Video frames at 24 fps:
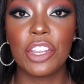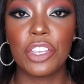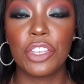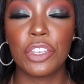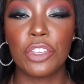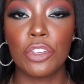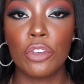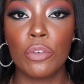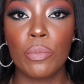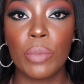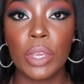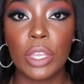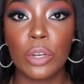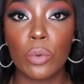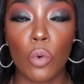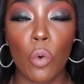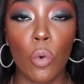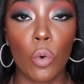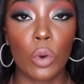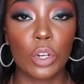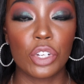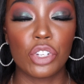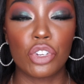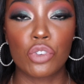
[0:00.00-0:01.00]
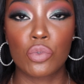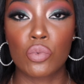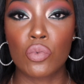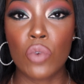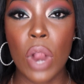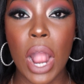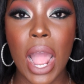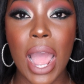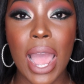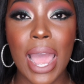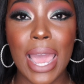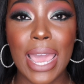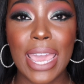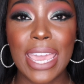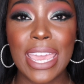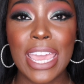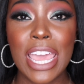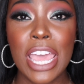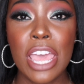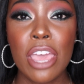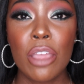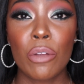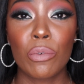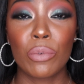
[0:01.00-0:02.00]
humid, or dry,
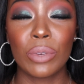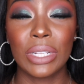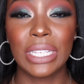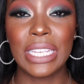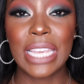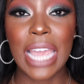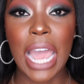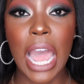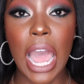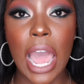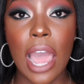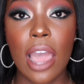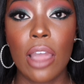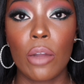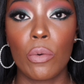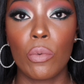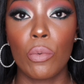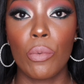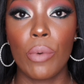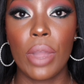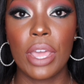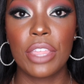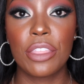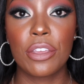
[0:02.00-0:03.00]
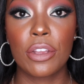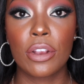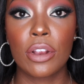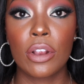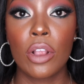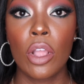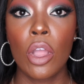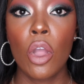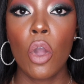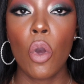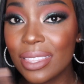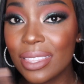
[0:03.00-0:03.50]
really hot weather,